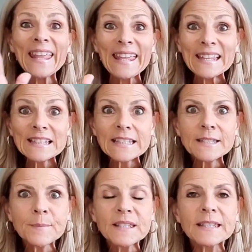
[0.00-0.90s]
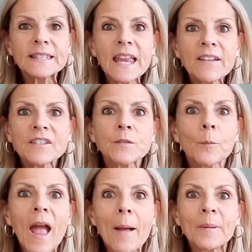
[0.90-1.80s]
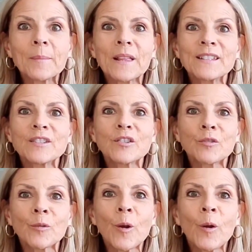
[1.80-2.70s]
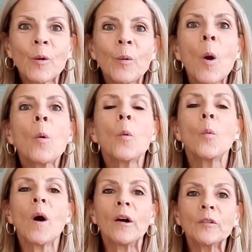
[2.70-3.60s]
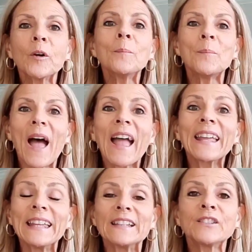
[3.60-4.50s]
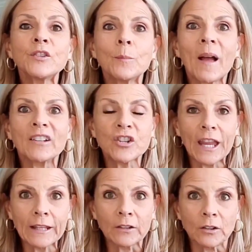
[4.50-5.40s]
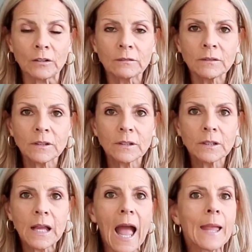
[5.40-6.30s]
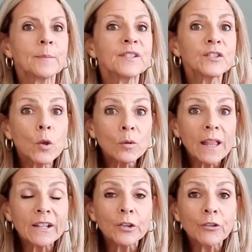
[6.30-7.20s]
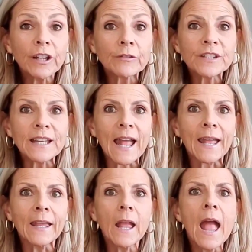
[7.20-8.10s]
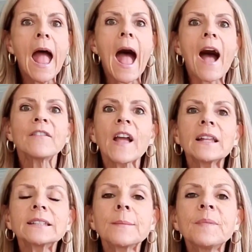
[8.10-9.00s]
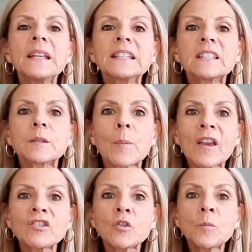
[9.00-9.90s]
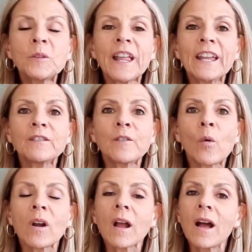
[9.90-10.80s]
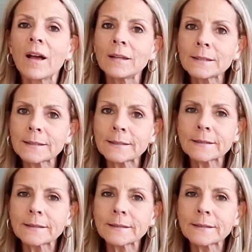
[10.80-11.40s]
kids, it's Mrs. Davis from Happy Place to Grow. Welcome back into my channel. I am so glad you're here today. I've got something special planned for us.